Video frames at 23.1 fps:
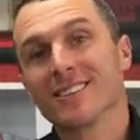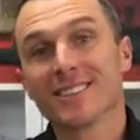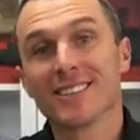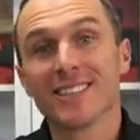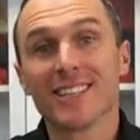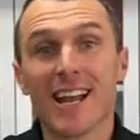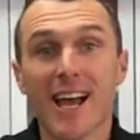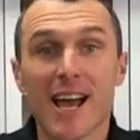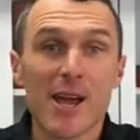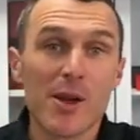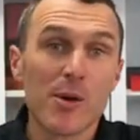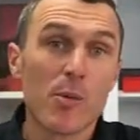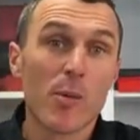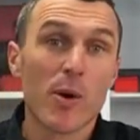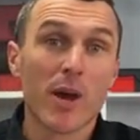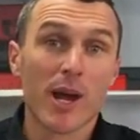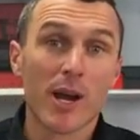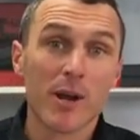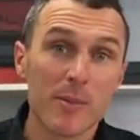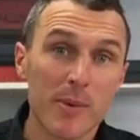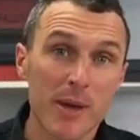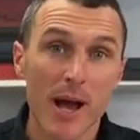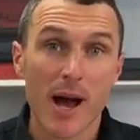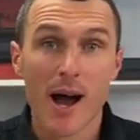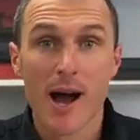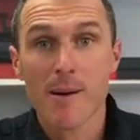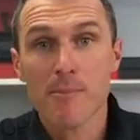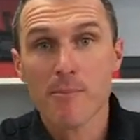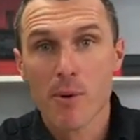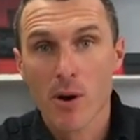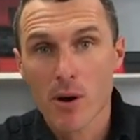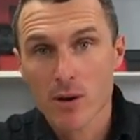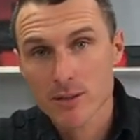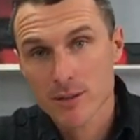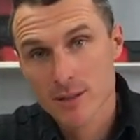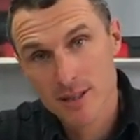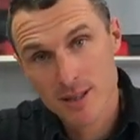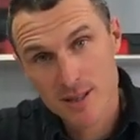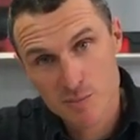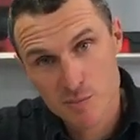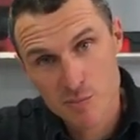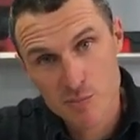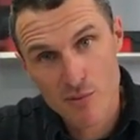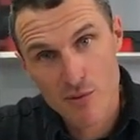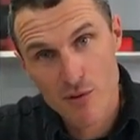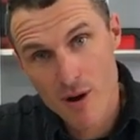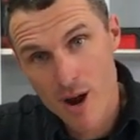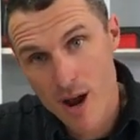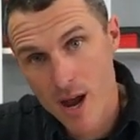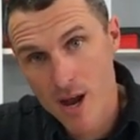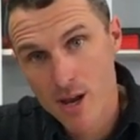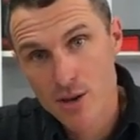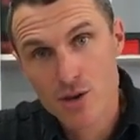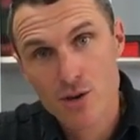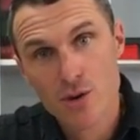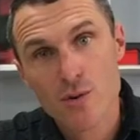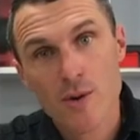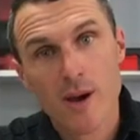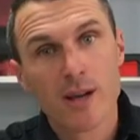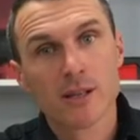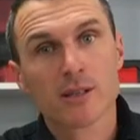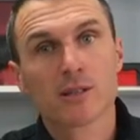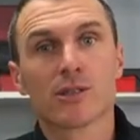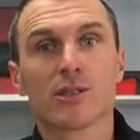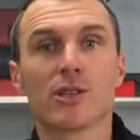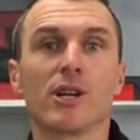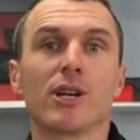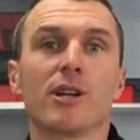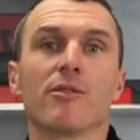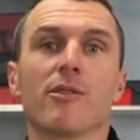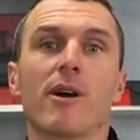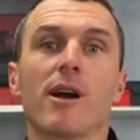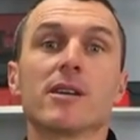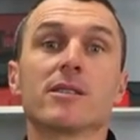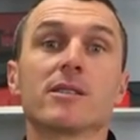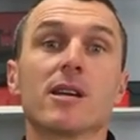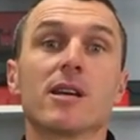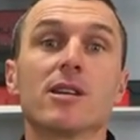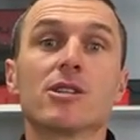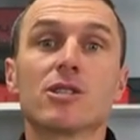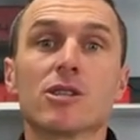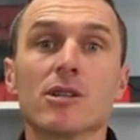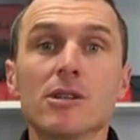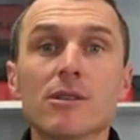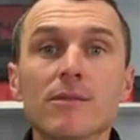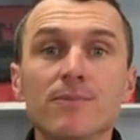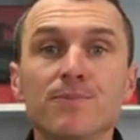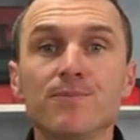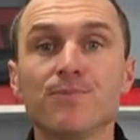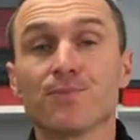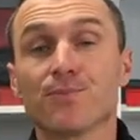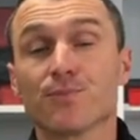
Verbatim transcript: Today we're going to be unboxing this brand new X30 race engine.